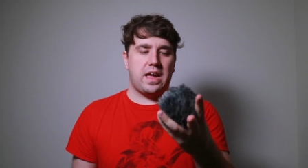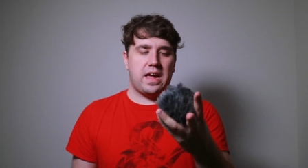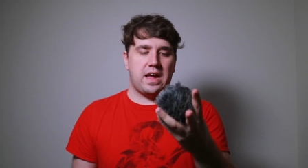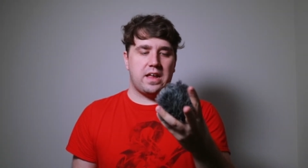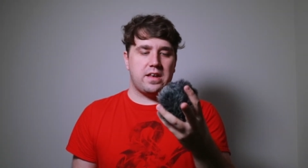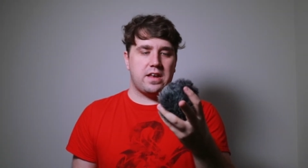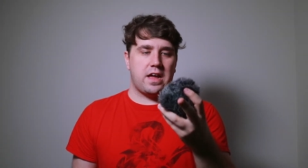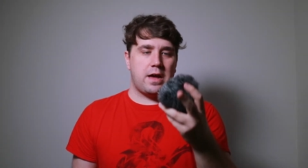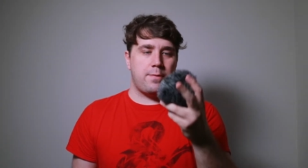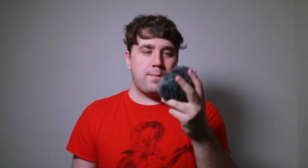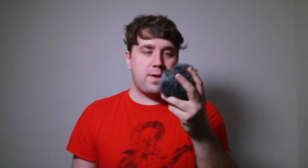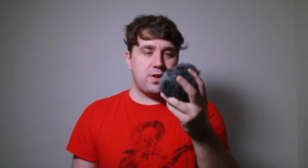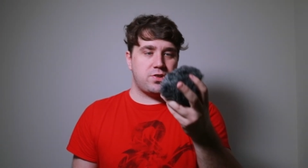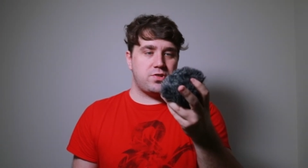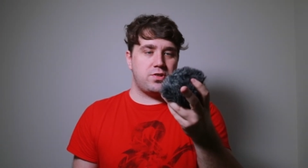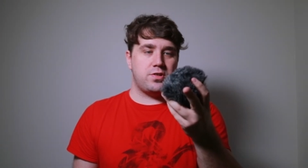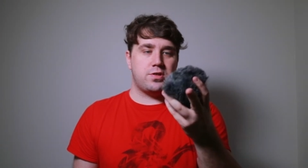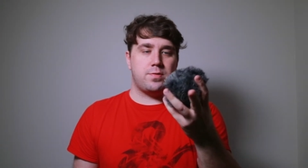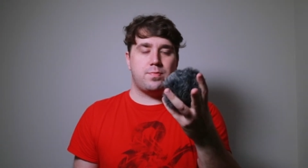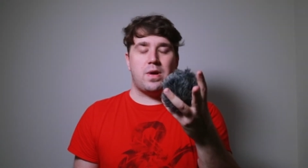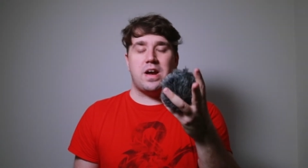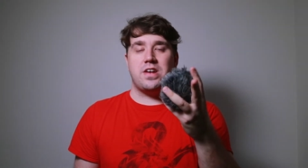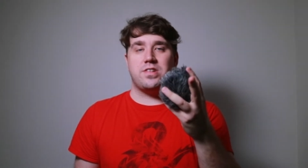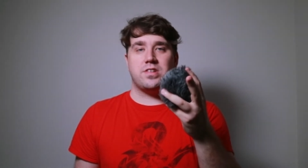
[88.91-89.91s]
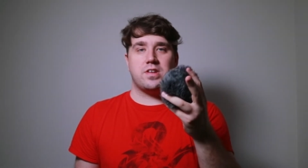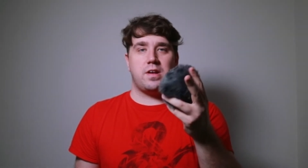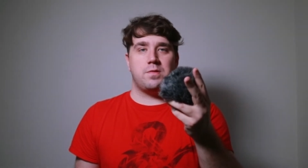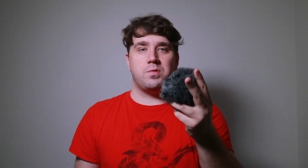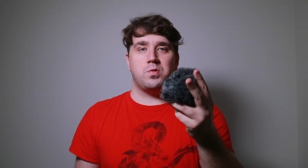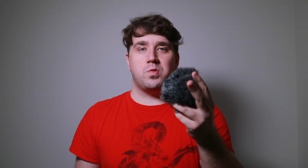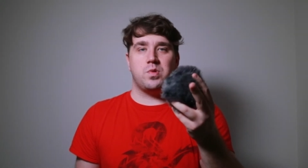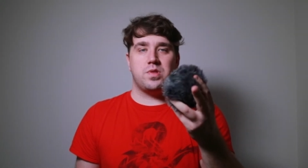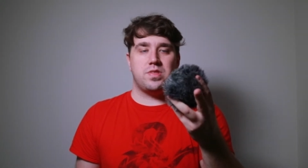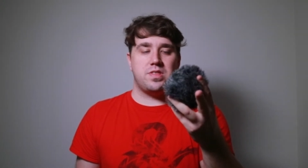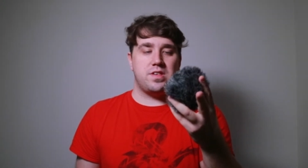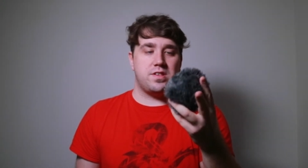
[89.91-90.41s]
And I'm actually surprised it
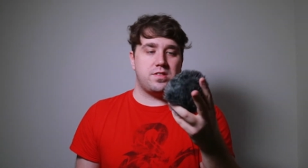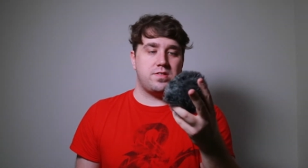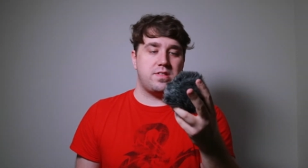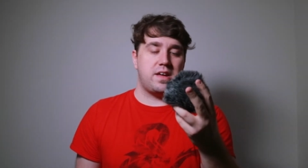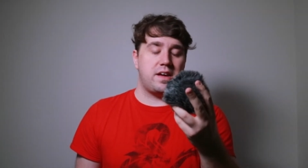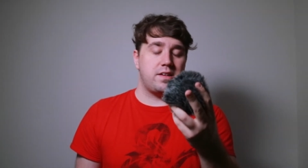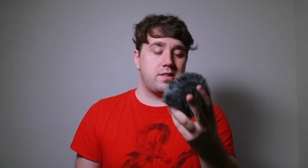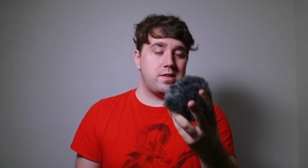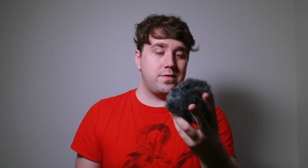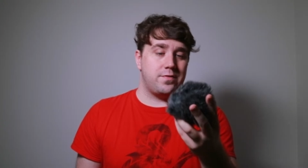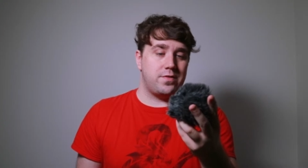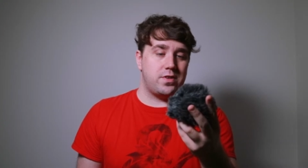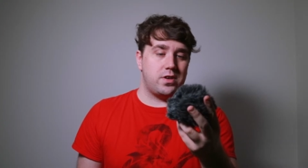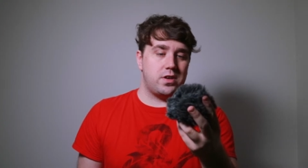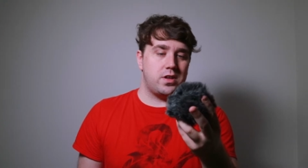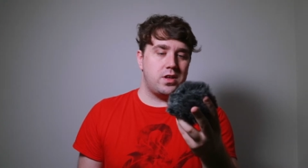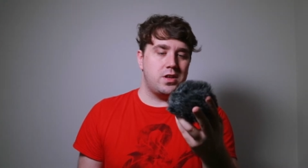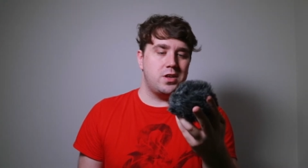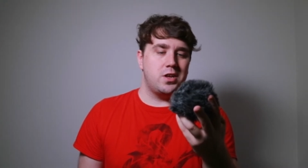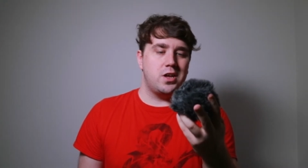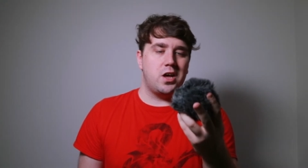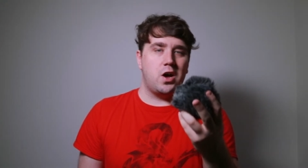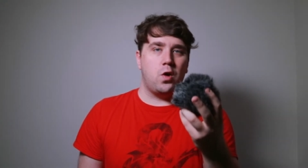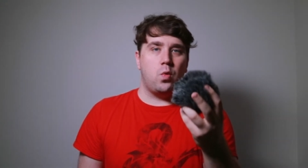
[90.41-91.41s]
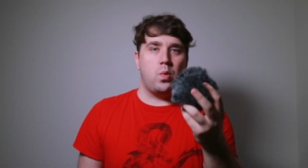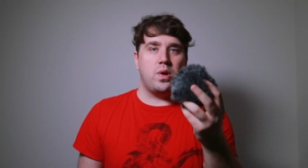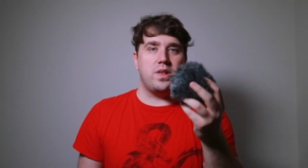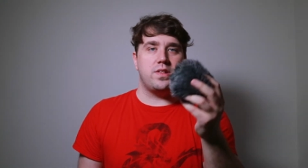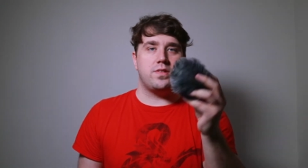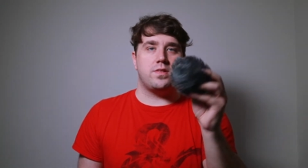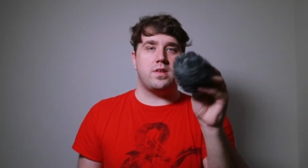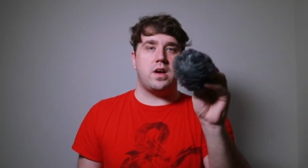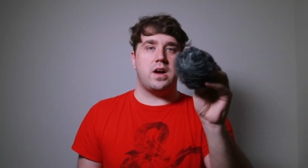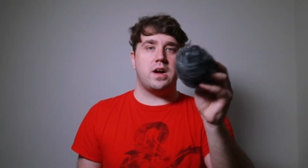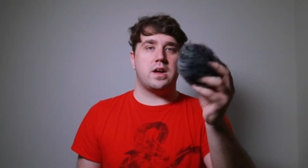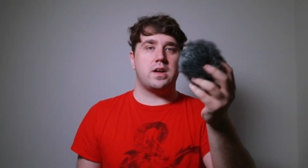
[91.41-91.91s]
comes with this nice of a, a
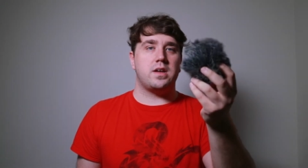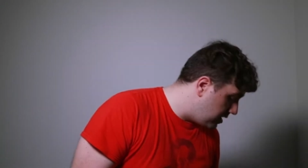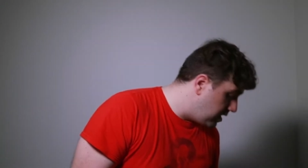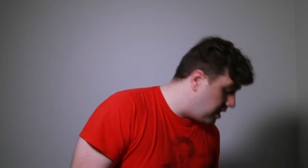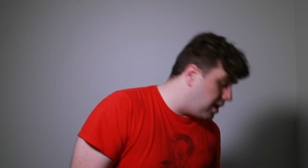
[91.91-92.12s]
windsock.